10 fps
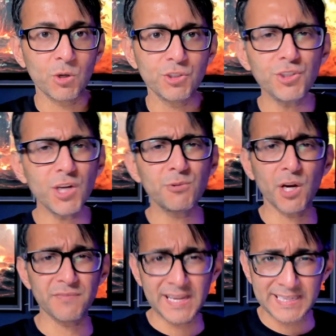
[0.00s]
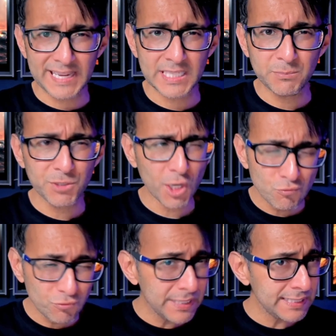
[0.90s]
you don't know their name, you
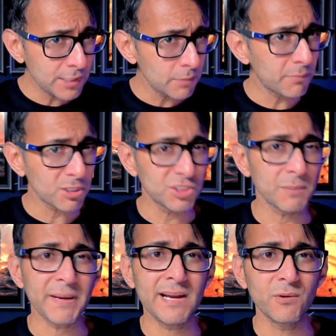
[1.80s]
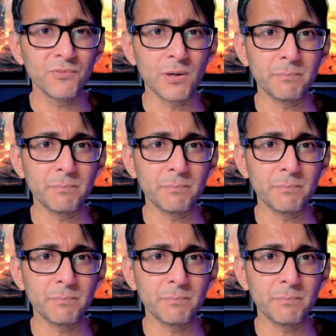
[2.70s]
don't really know much about them,